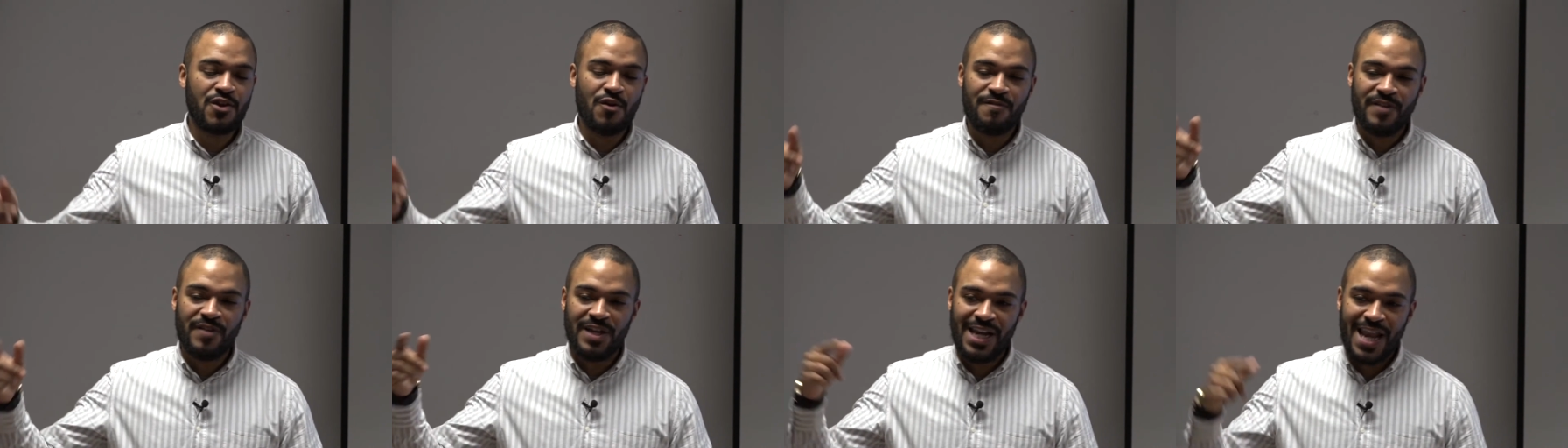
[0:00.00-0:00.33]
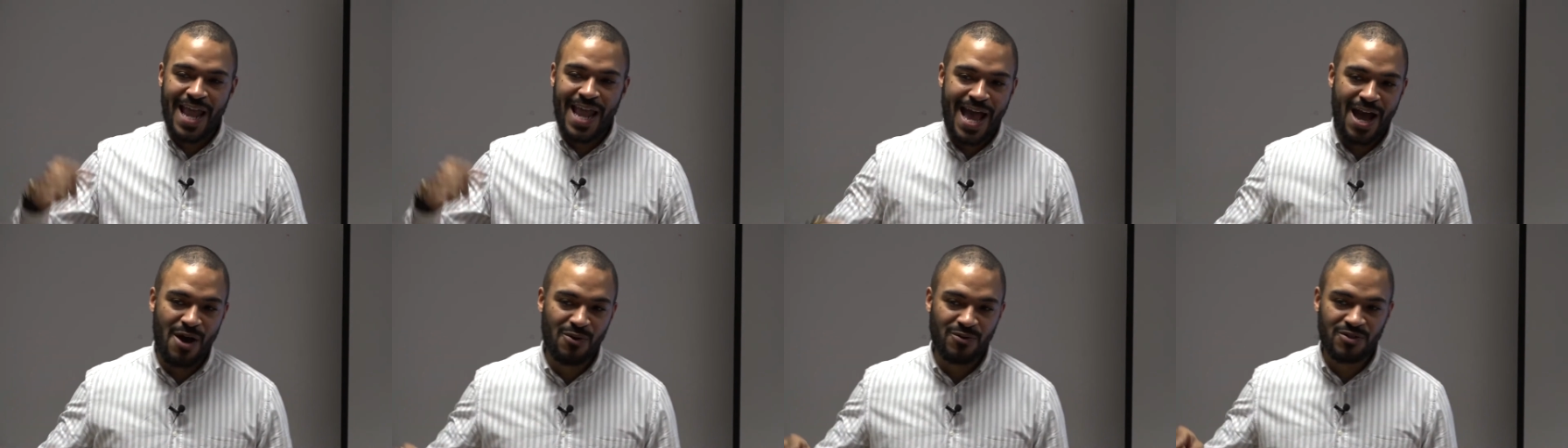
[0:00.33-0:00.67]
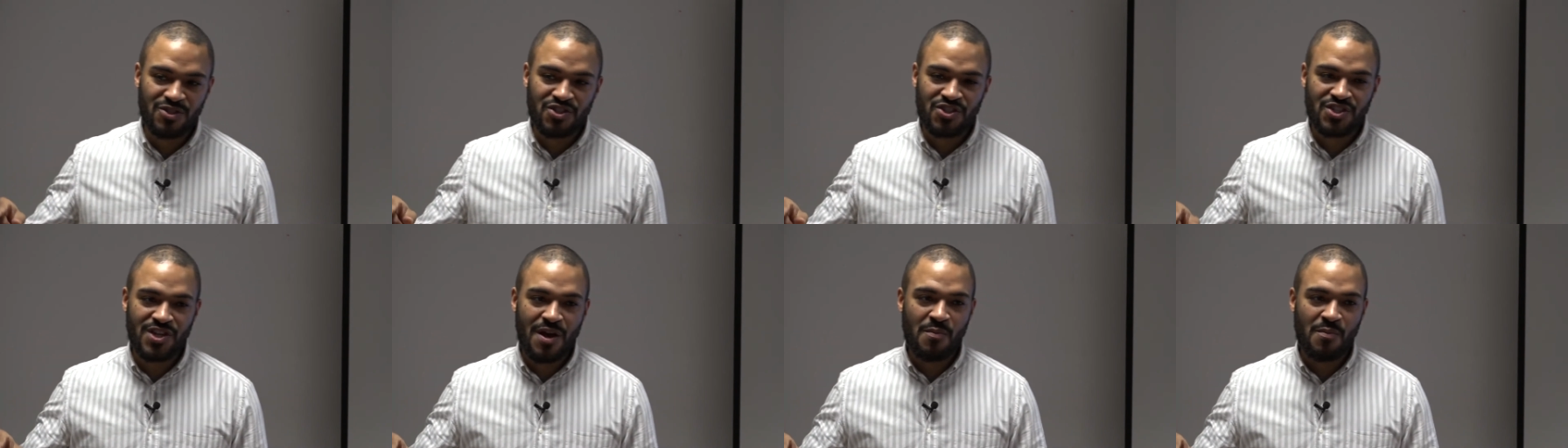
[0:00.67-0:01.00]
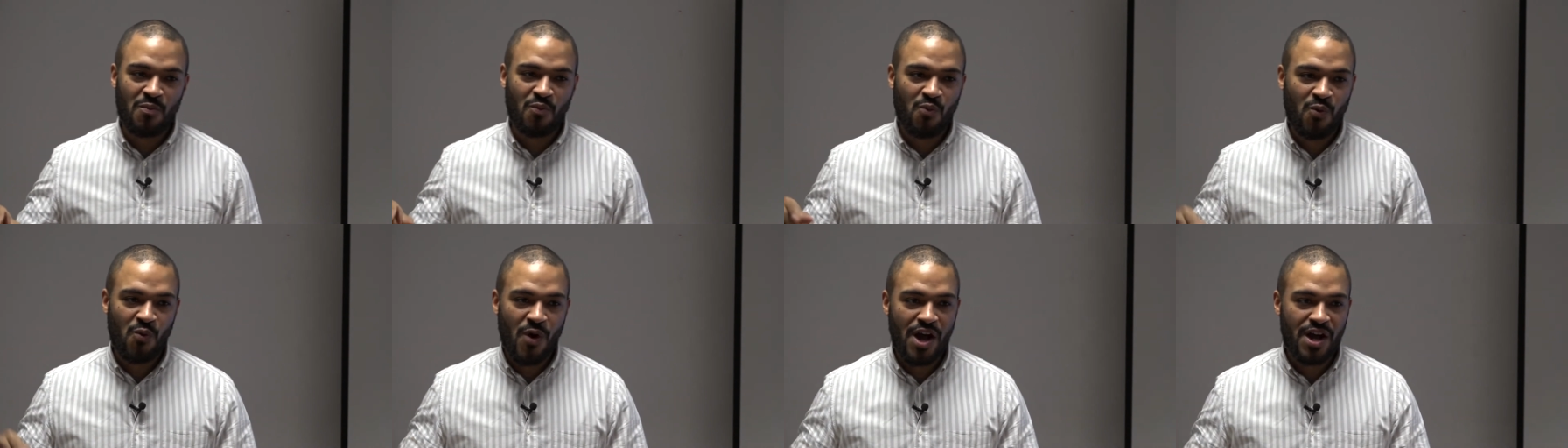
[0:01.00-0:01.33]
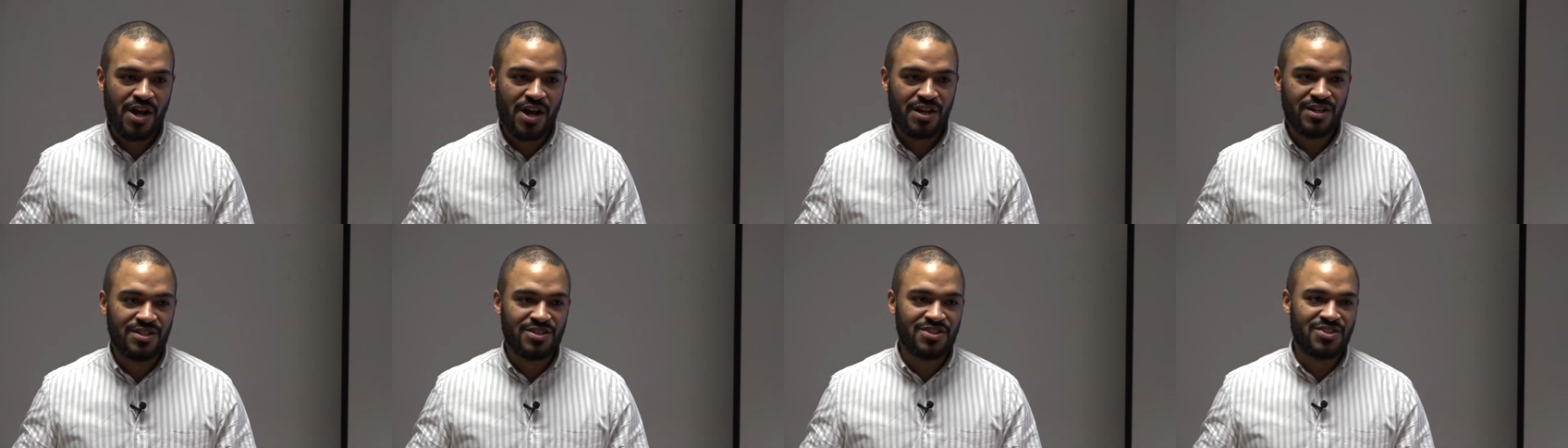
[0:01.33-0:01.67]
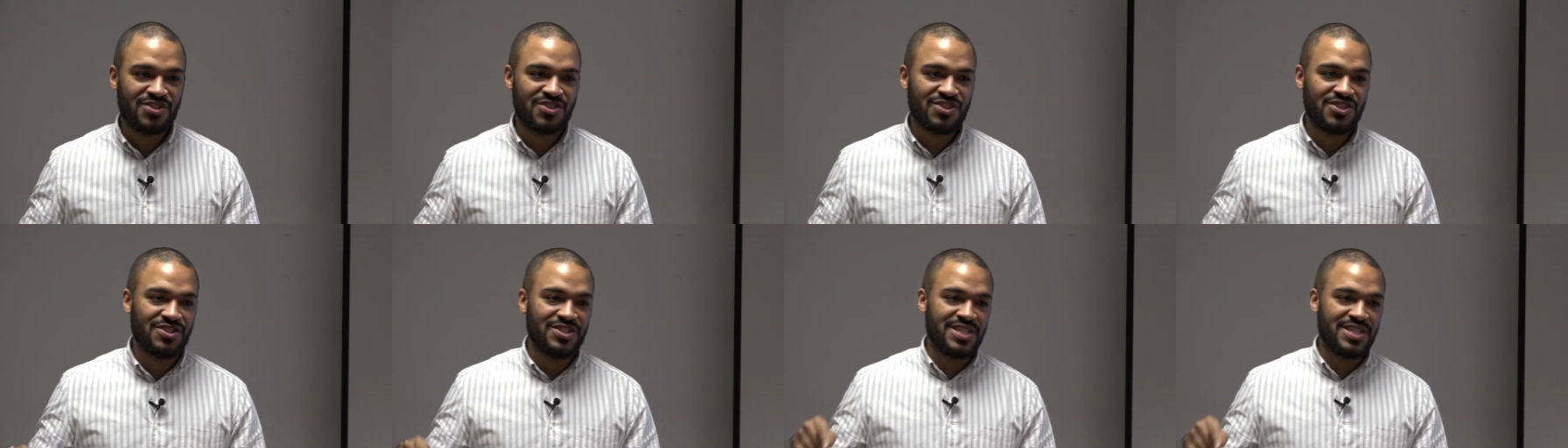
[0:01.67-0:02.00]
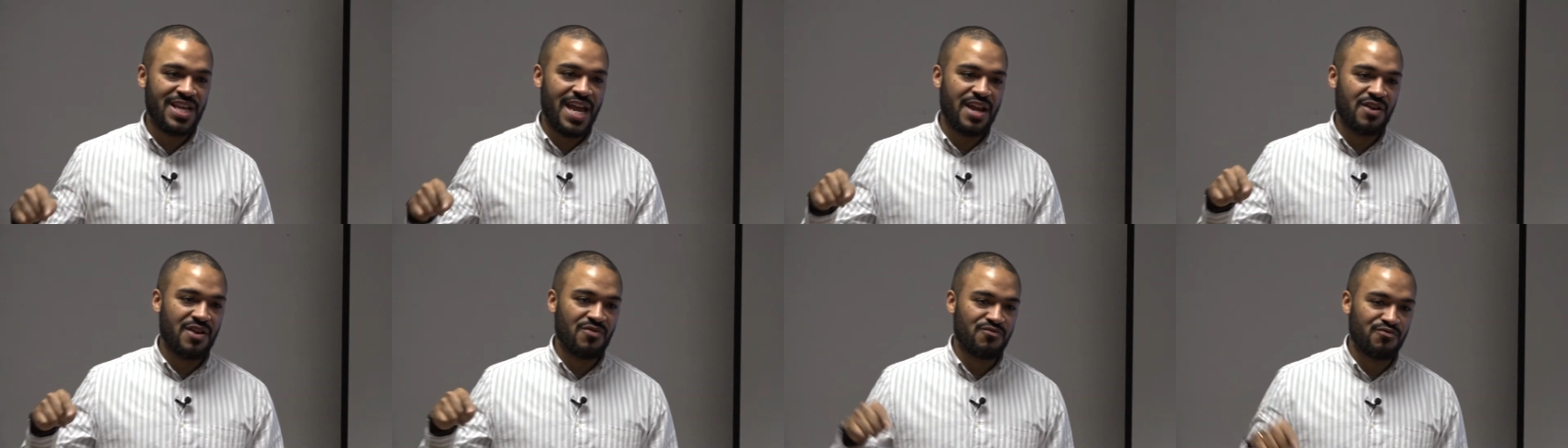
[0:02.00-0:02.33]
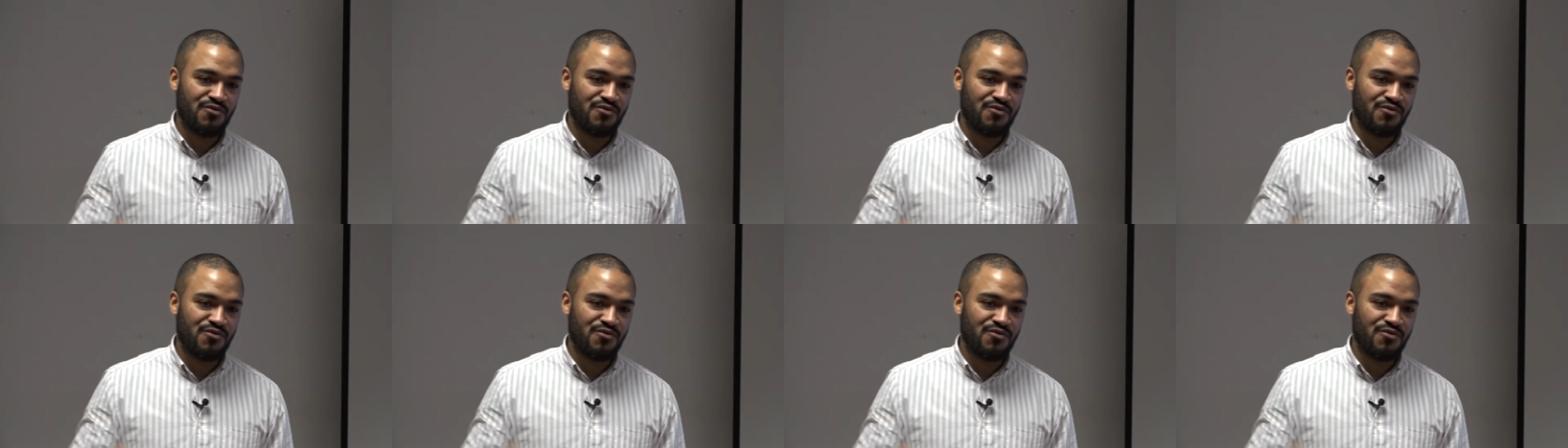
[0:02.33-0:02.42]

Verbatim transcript: you've allowed some words to take